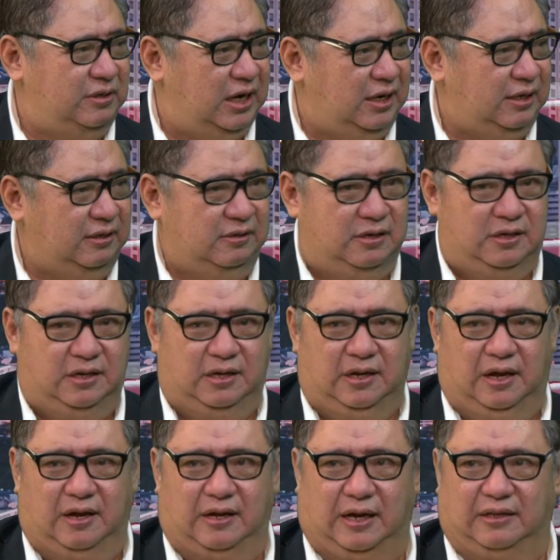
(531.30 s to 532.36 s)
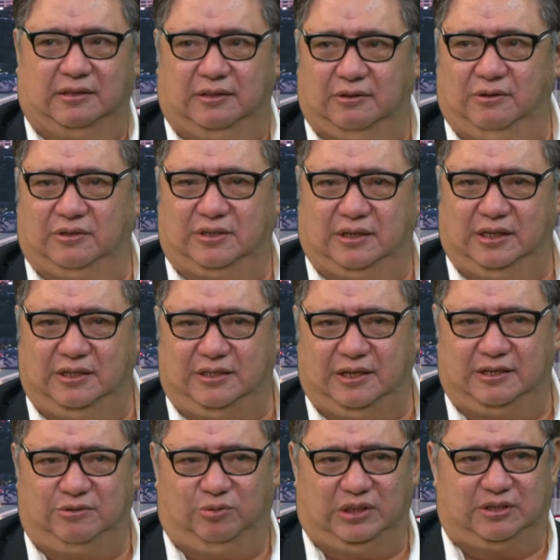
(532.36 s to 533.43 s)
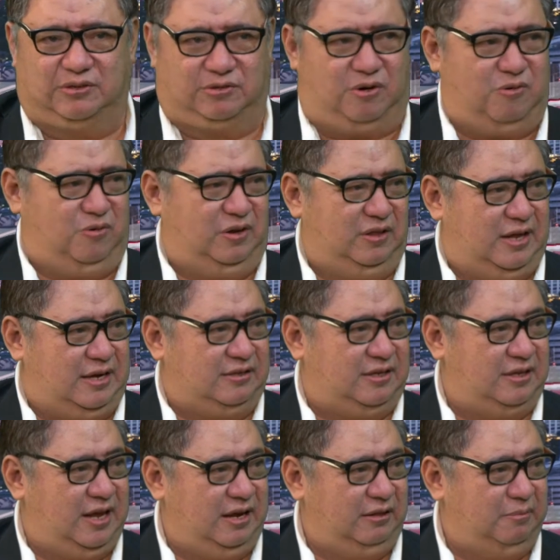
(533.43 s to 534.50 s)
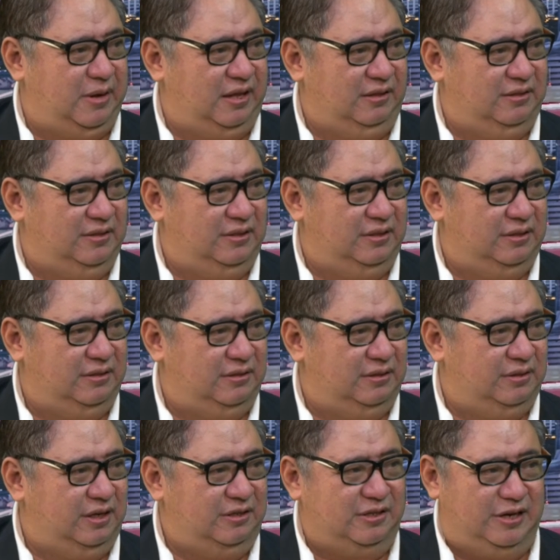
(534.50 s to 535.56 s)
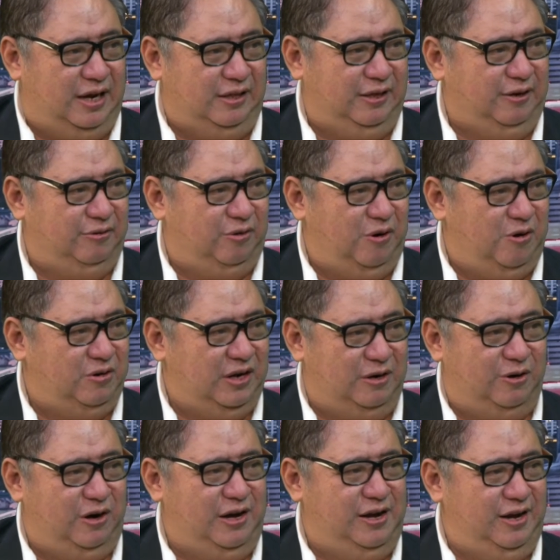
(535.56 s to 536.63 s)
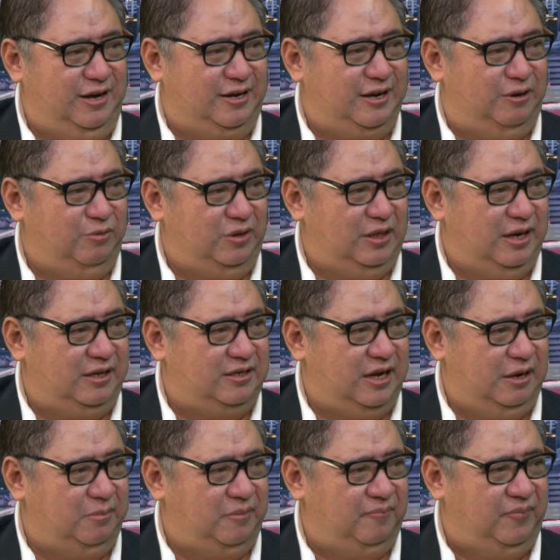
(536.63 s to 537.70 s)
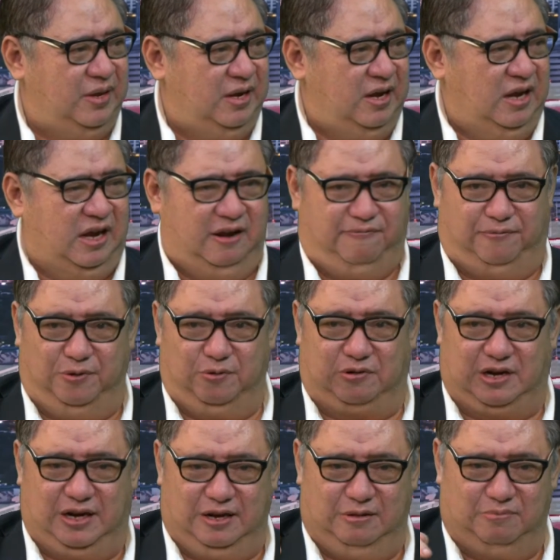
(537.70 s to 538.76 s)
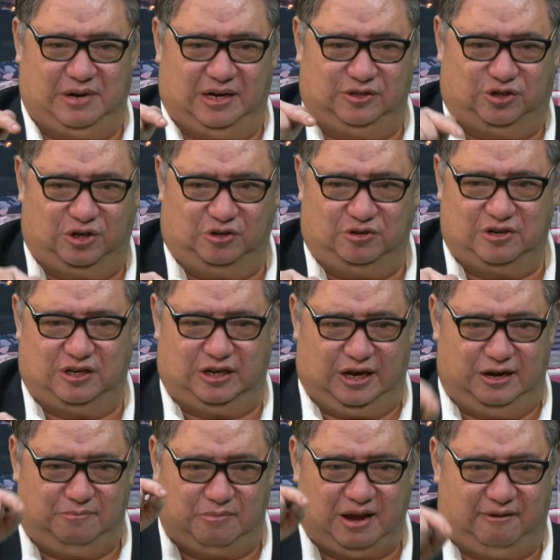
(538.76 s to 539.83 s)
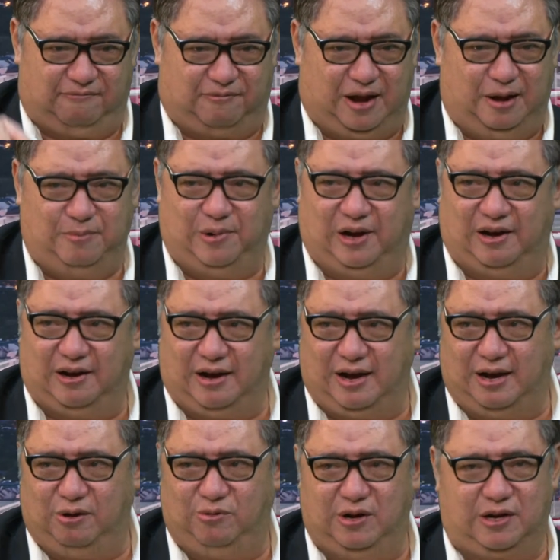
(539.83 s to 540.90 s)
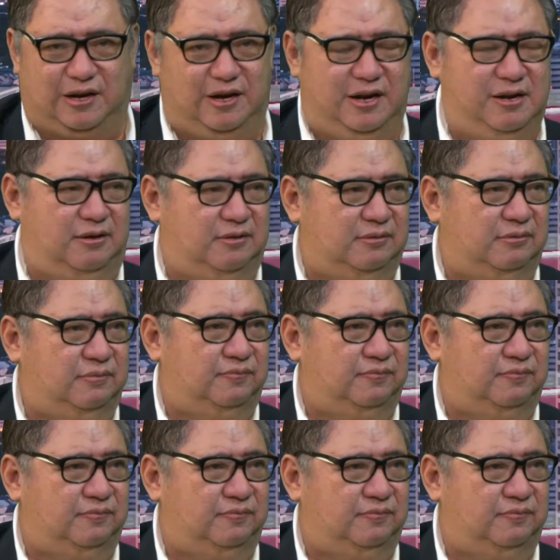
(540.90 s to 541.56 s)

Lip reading: Right? And he says, what's wrong with that statement? There's nothing wrong or illegal with that statement. If you kill my children and my family, I will kill you.